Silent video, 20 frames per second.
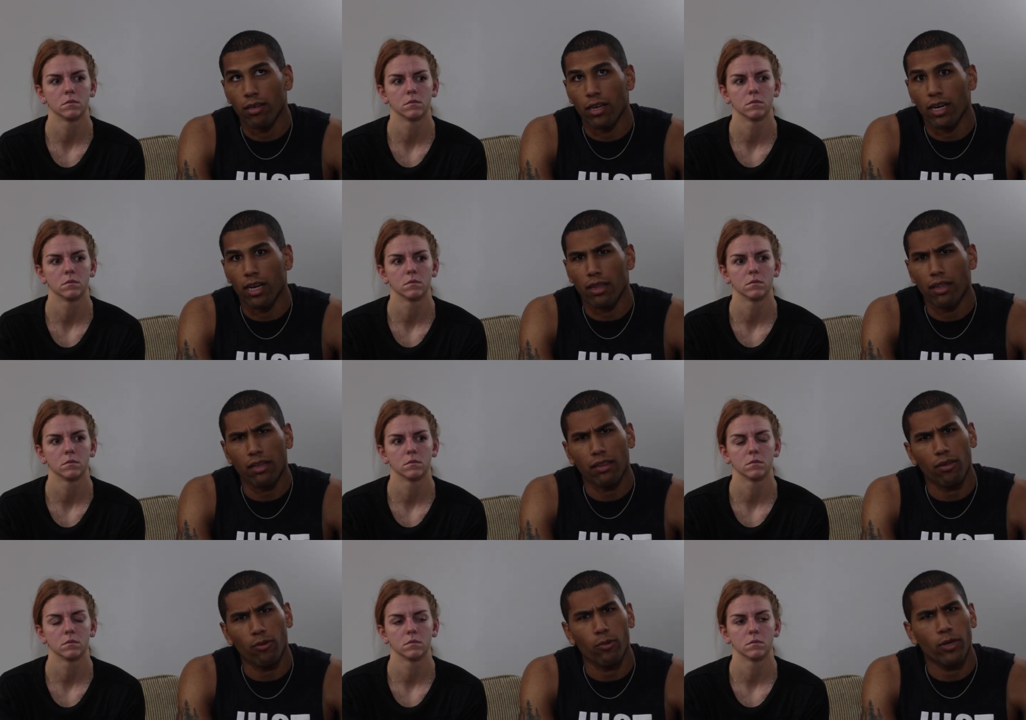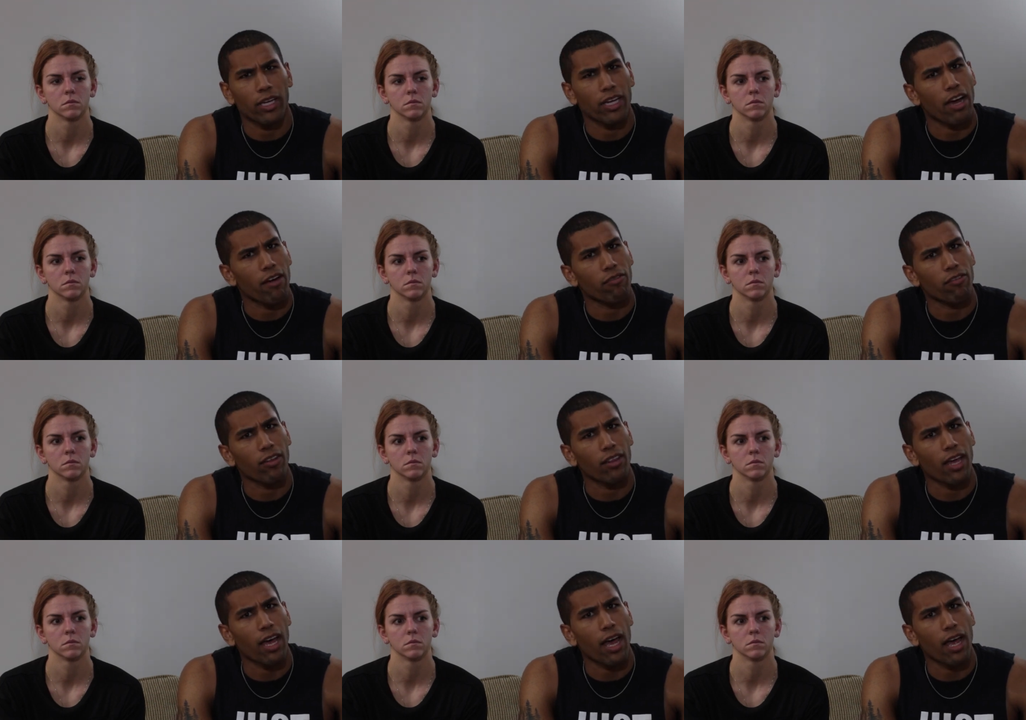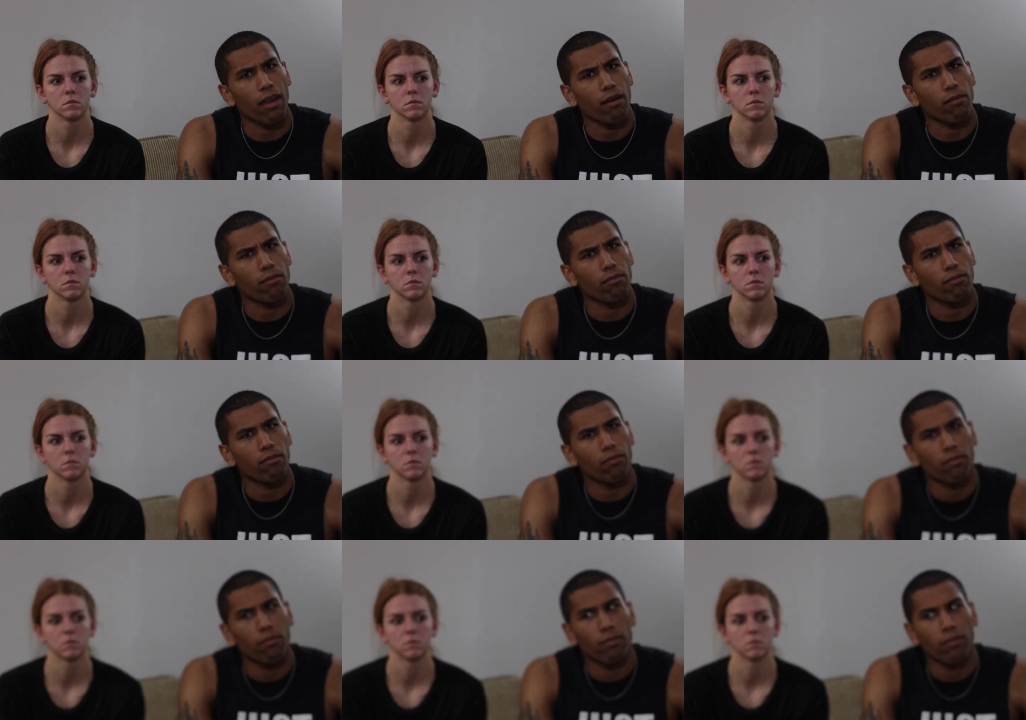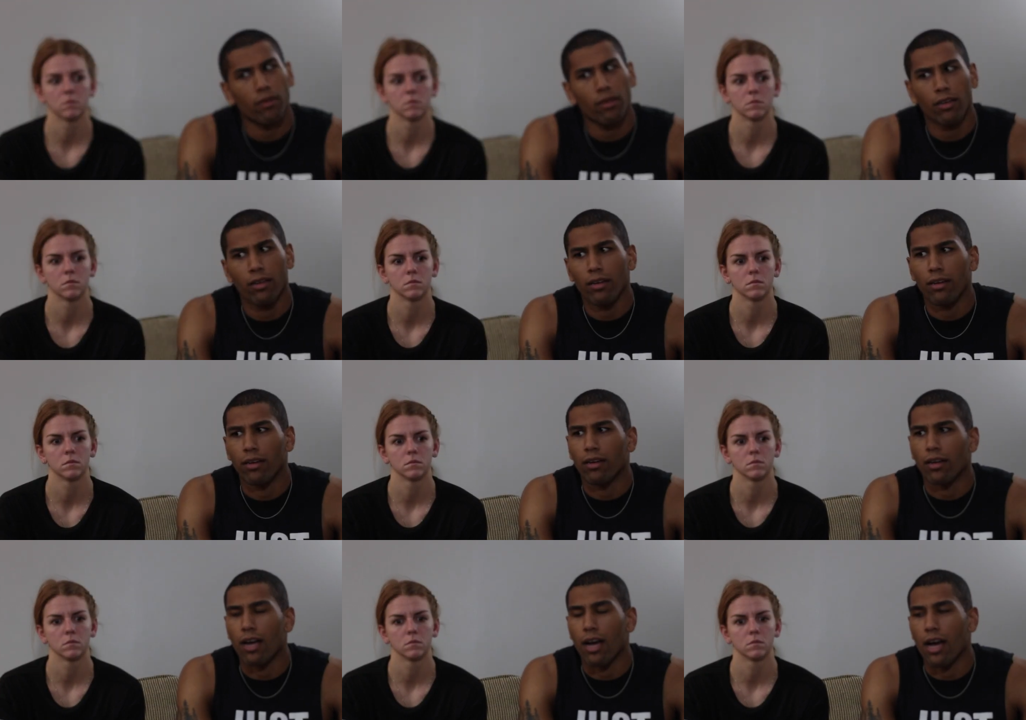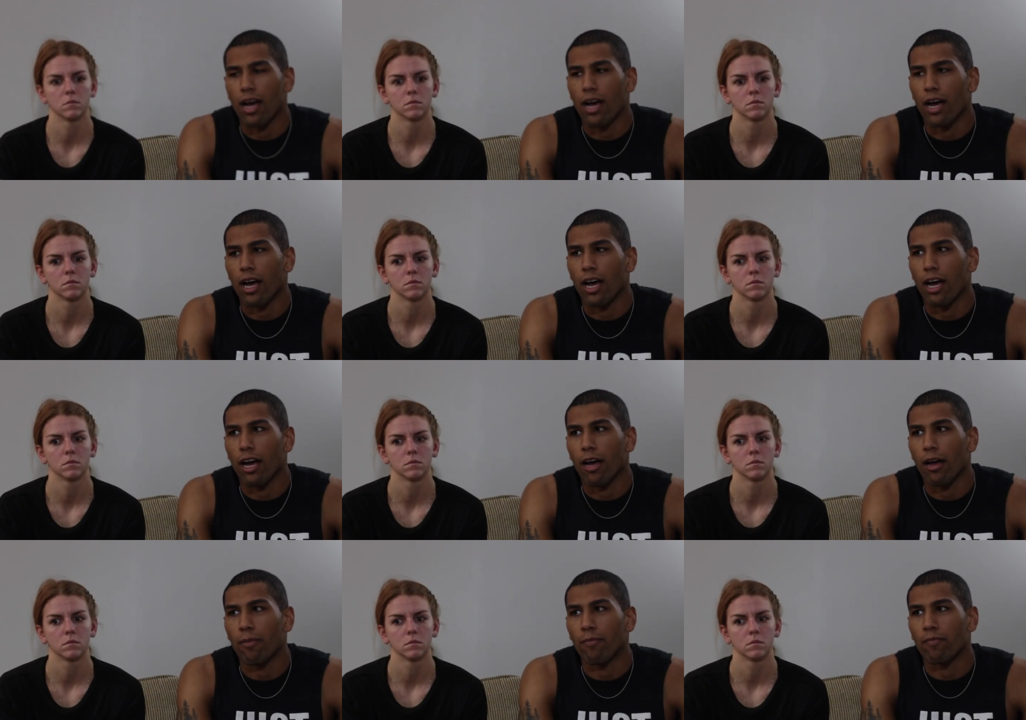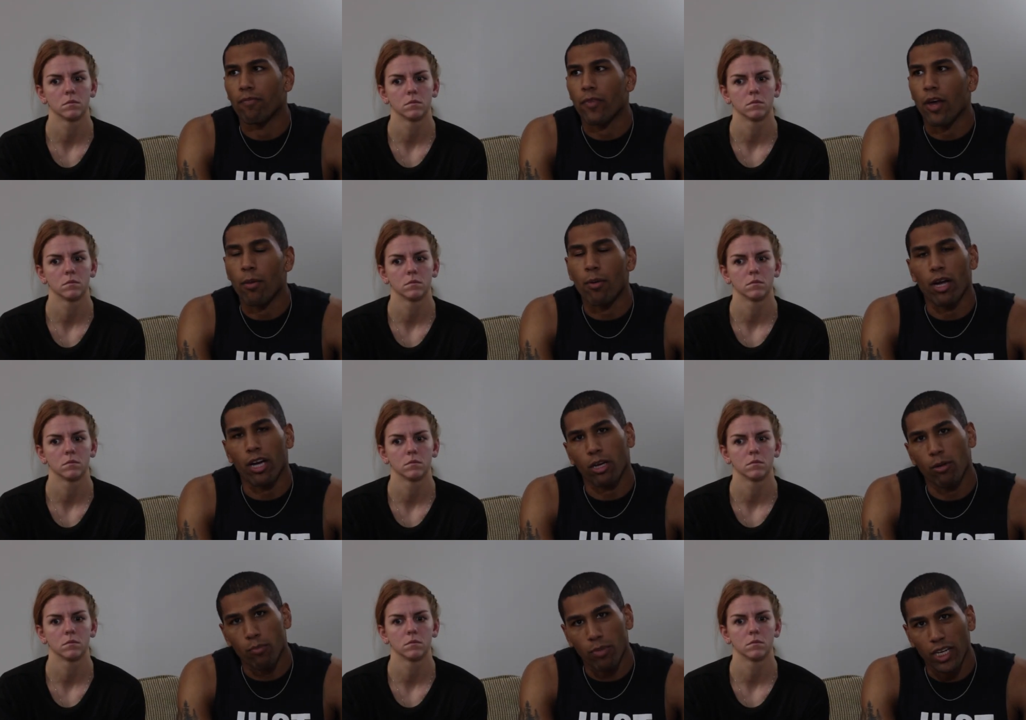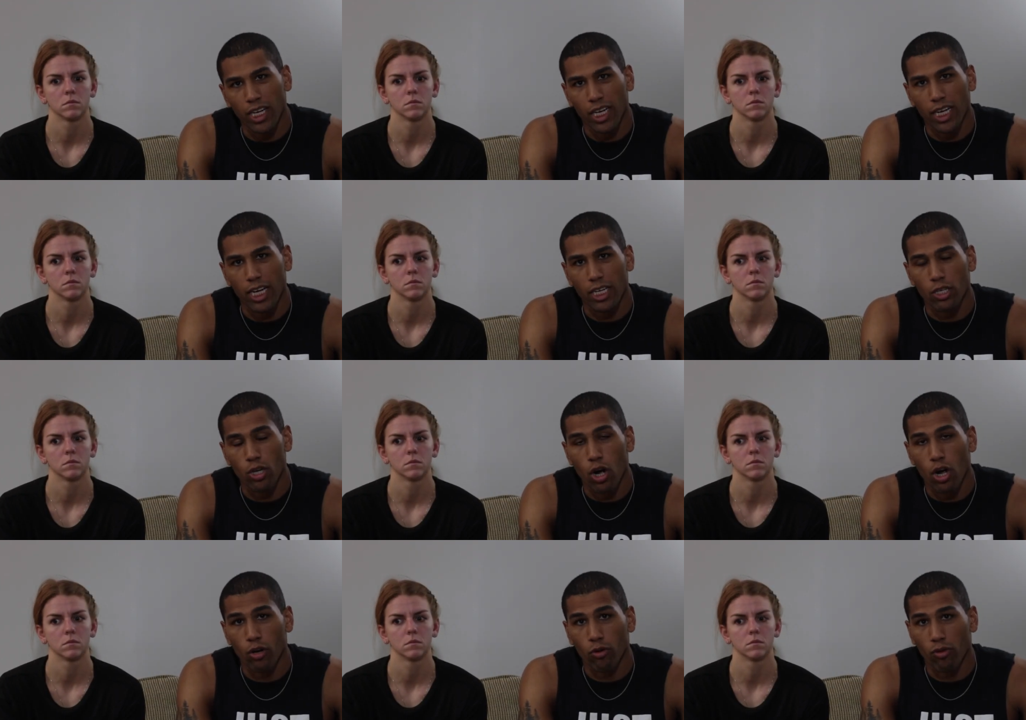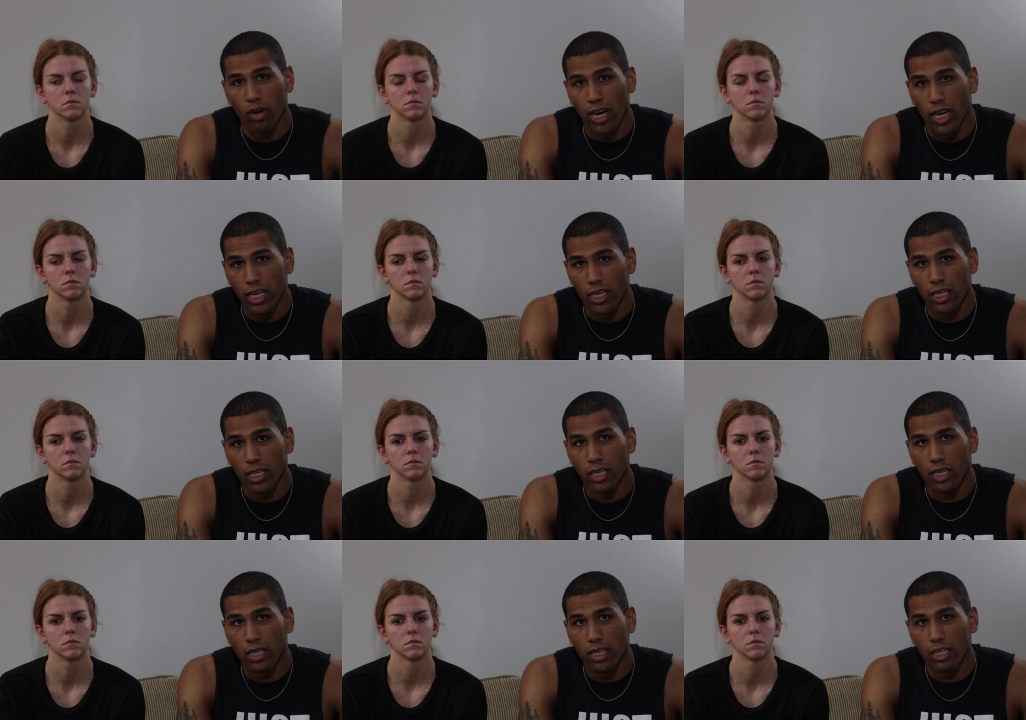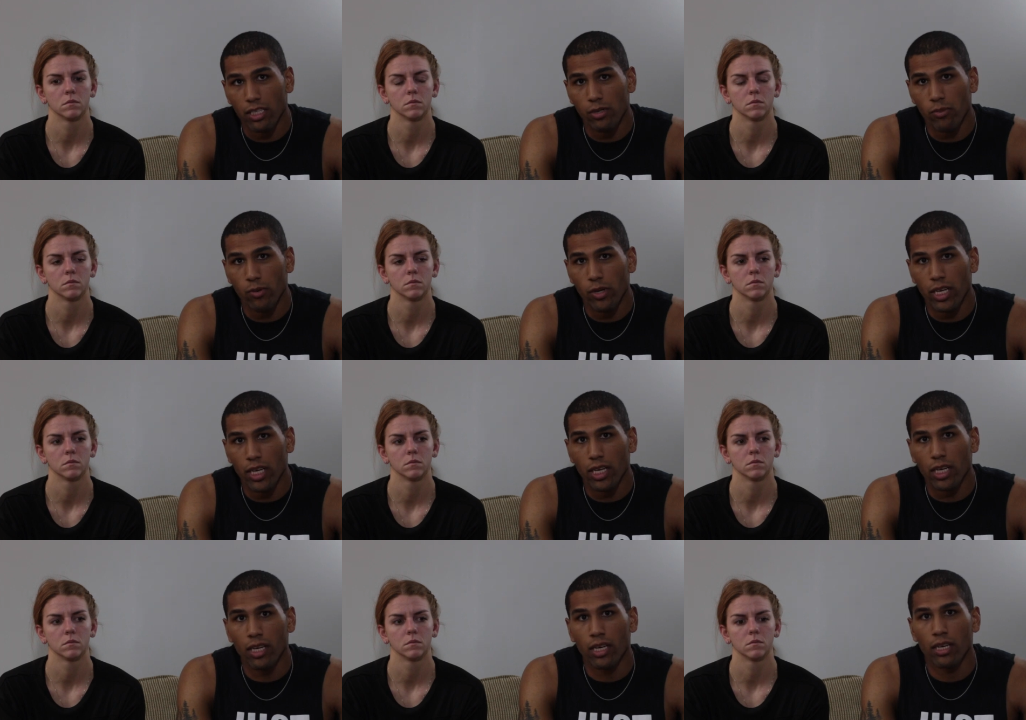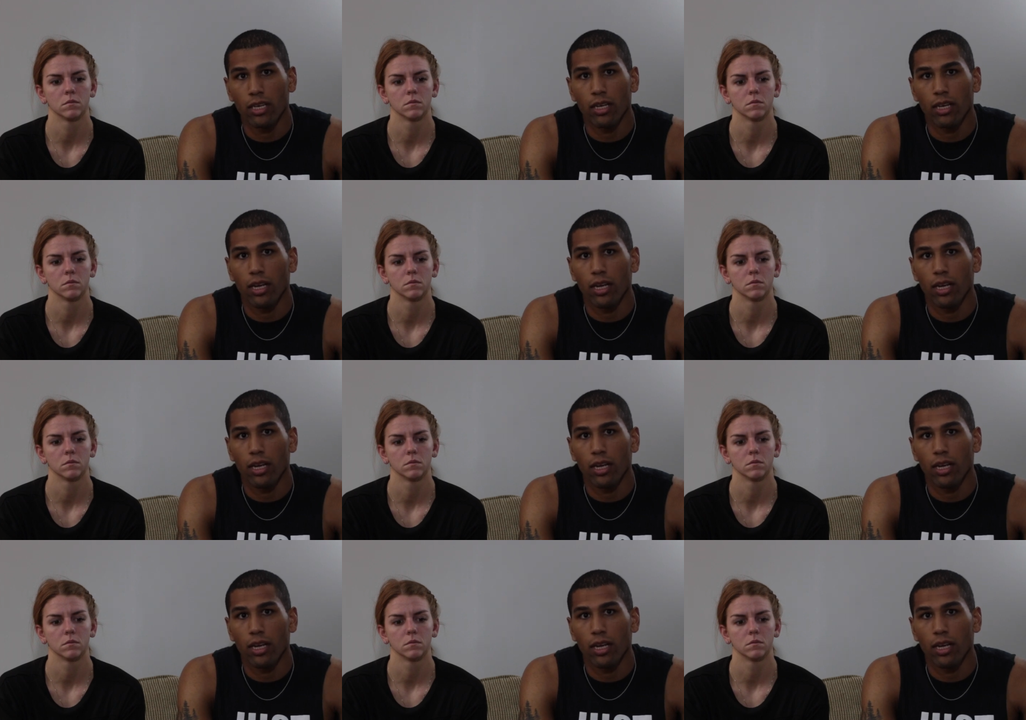Speaker 1: and I think the week after that. Um, I'm not competing at Don Wright this week